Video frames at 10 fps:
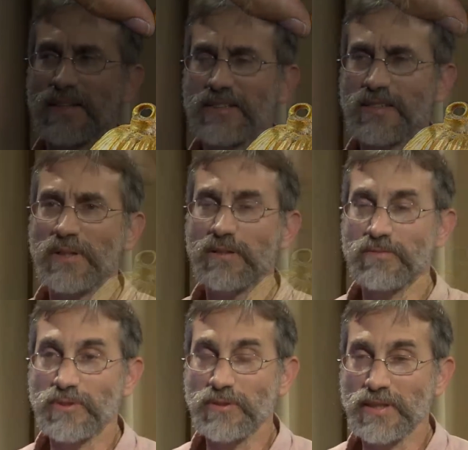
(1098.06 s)
That's a bell
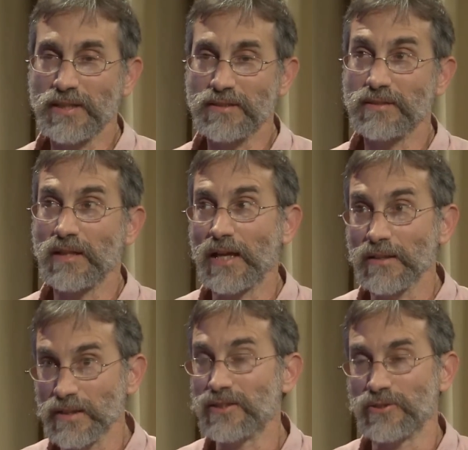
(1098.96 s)
from
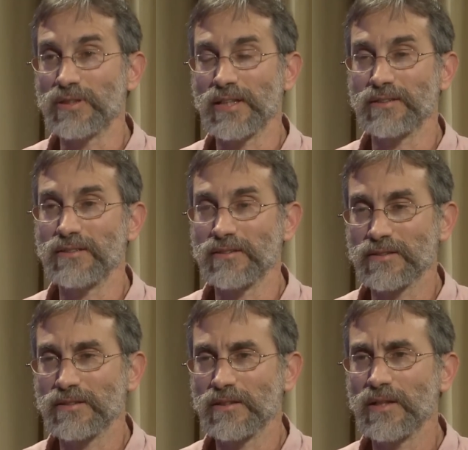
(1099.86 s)
at least 2,000
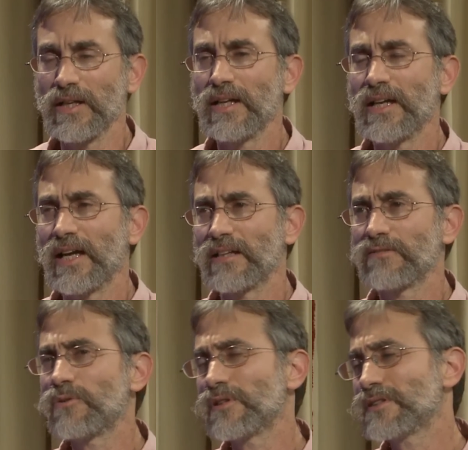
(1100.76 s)
years ago. And
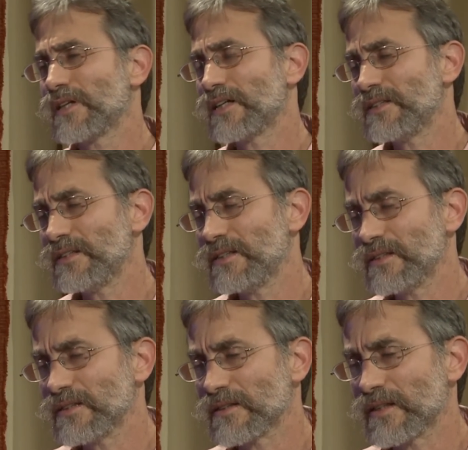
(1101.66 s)
of course, on
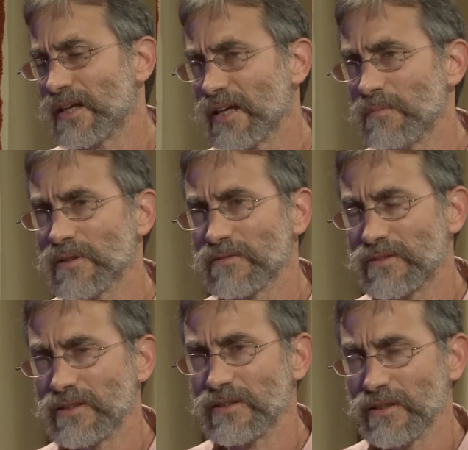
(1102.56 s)
the hem
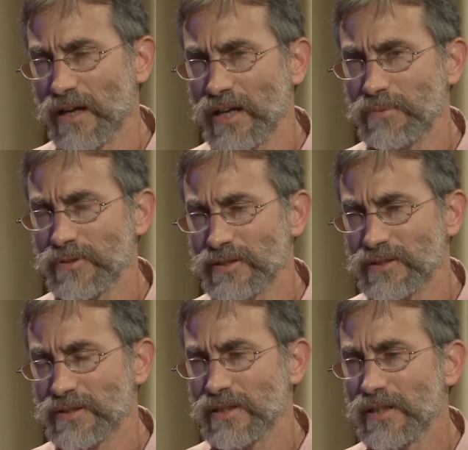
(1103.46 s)
of the high
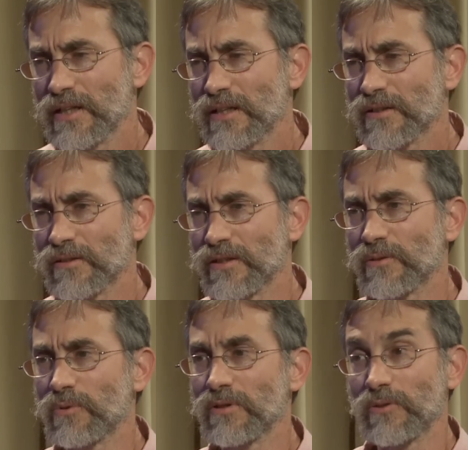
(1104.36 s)
priest,
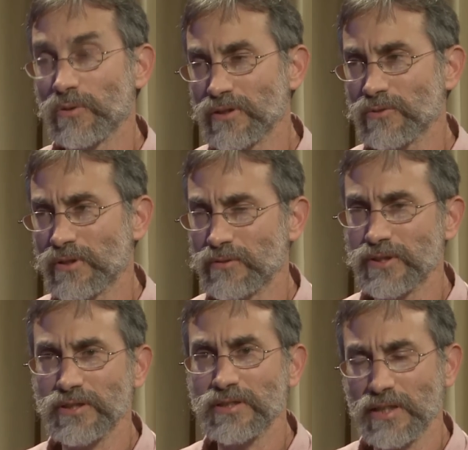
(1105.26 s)
there were, according to our
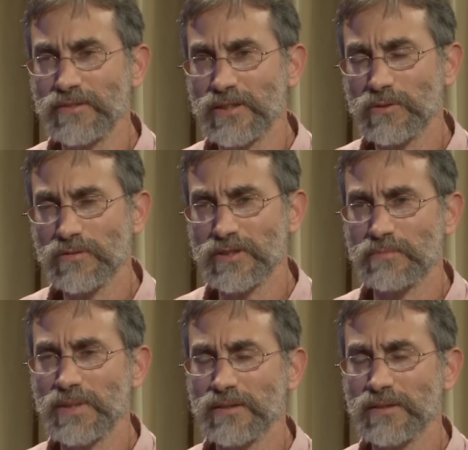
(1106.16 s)
tradition, 72 of these